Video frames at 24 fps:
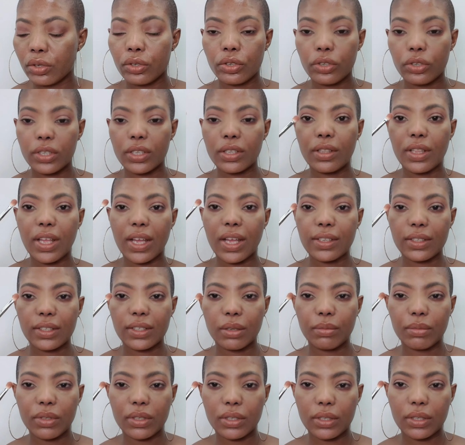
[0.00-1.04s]
Using that
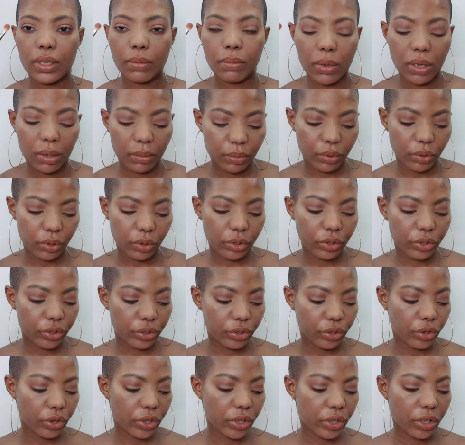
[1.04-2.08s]
same Sigma
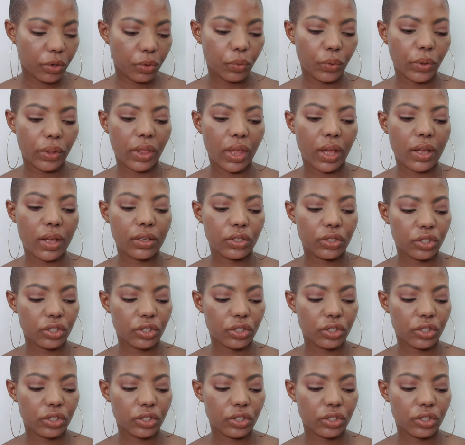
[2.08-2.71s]
brush, going in with that